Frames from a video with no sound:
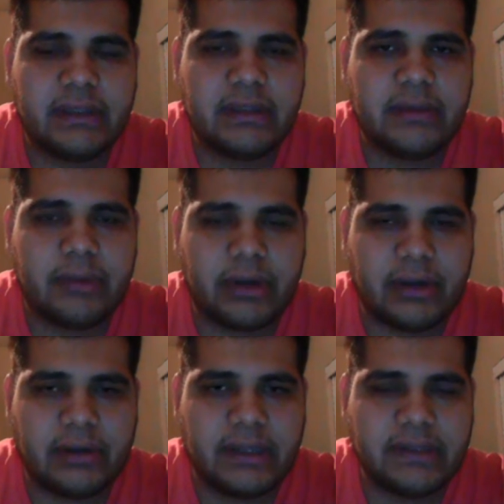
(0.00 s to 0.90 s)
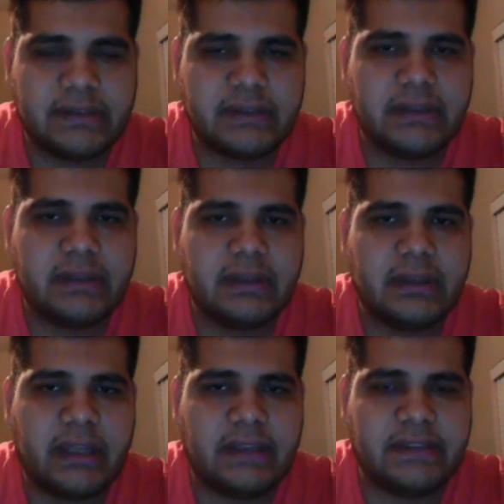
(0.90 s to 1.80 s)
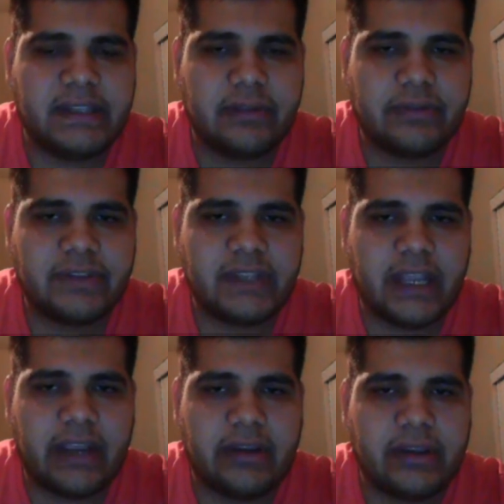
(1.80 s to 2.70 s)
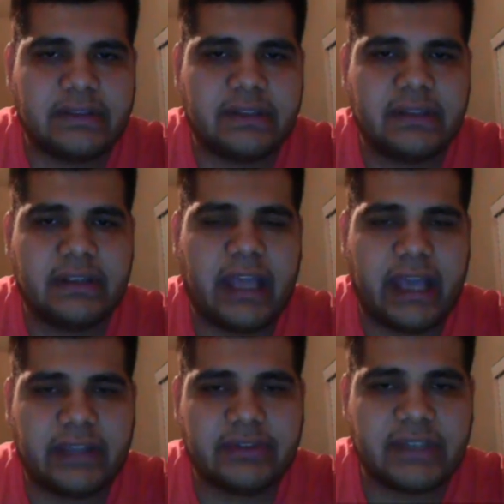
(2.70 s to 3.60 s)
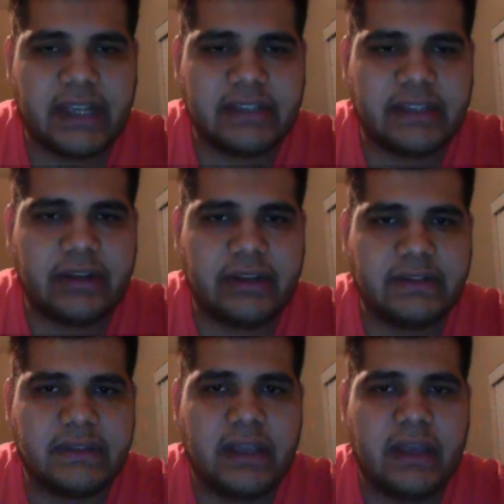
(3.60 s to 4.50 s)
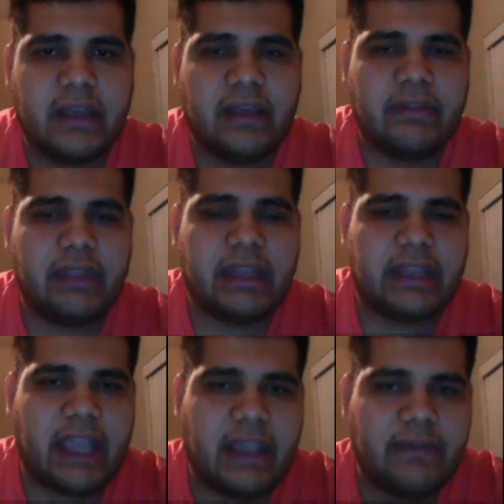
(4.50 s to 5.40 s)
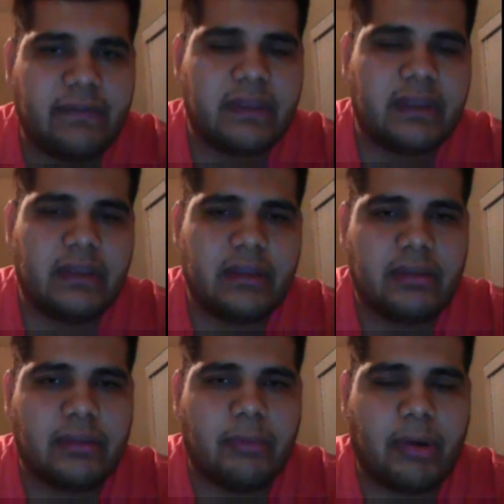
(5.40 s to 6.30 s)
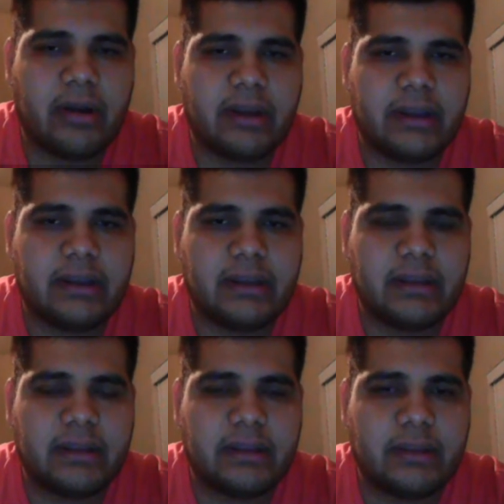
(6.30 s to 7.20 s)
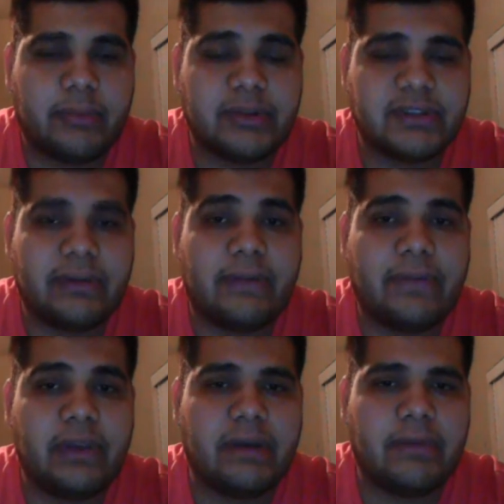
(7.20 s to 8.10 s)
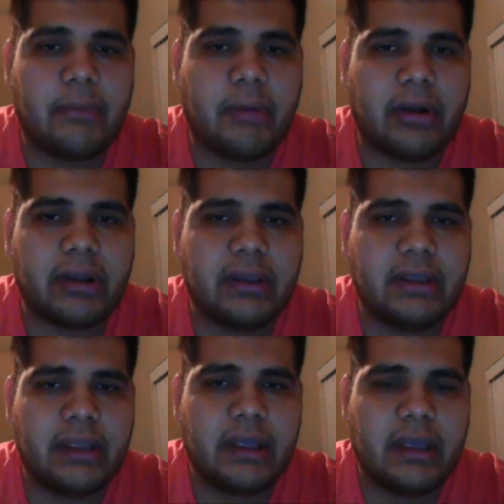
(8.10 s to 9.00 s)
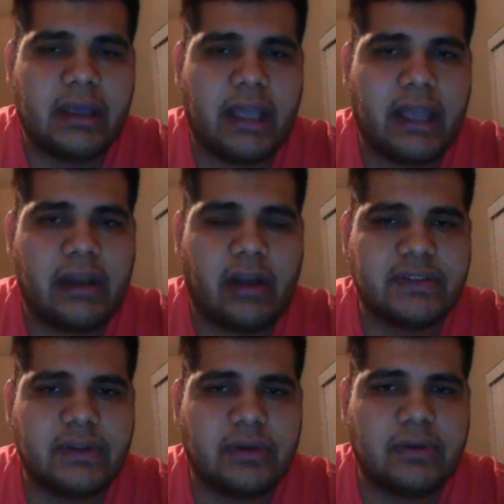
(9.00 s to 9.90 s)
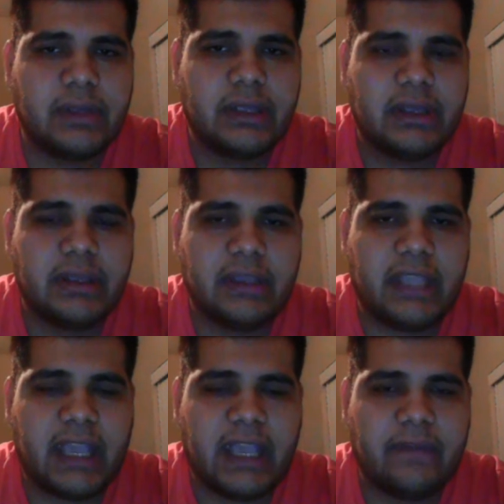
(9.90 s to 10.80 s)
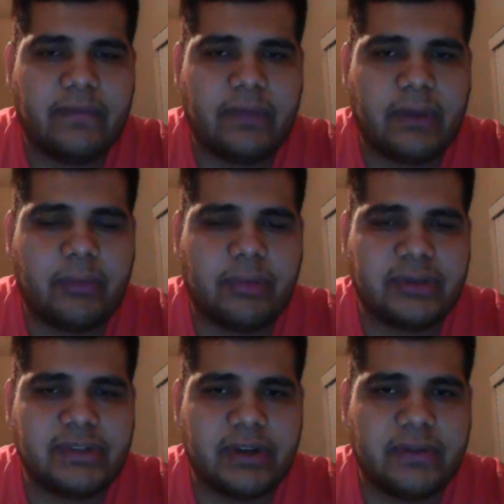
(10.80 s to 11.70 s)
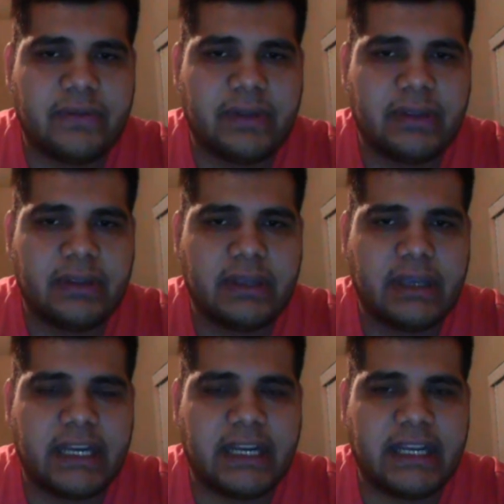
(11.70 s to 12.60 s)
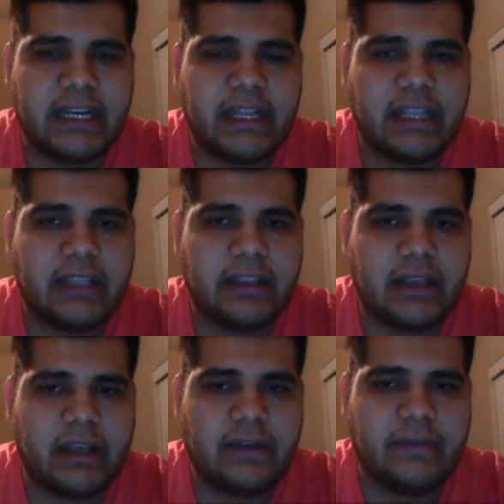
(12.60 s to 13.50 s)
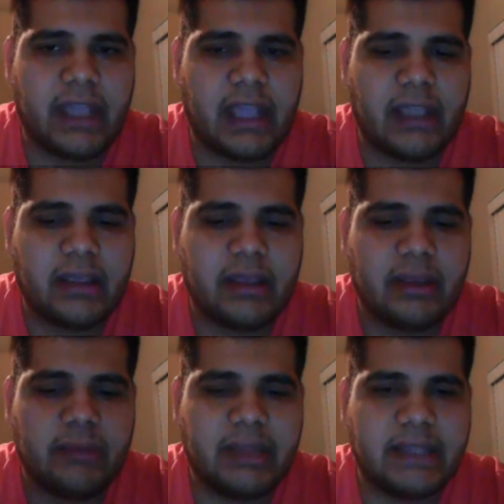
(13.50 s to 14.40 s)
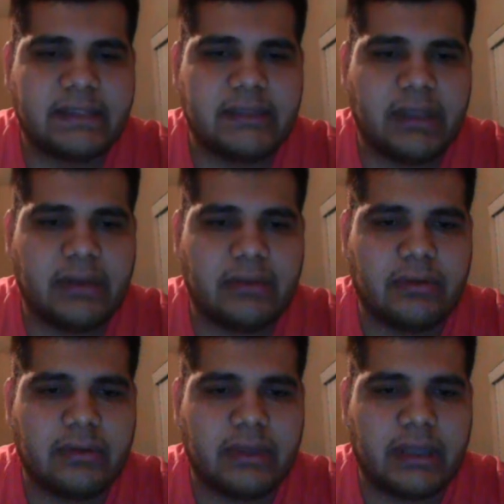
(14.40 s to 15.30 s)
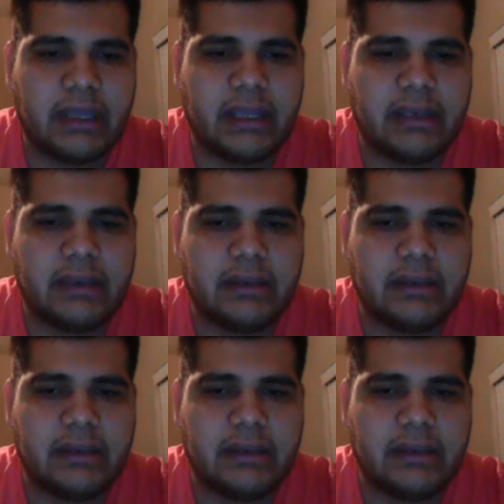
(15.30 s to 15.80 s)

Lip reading: pergolas, and other seating areas, exercise areas that gave the park, the preserve, a feel of the park, and also gave the preserve an identity of a place to mingle and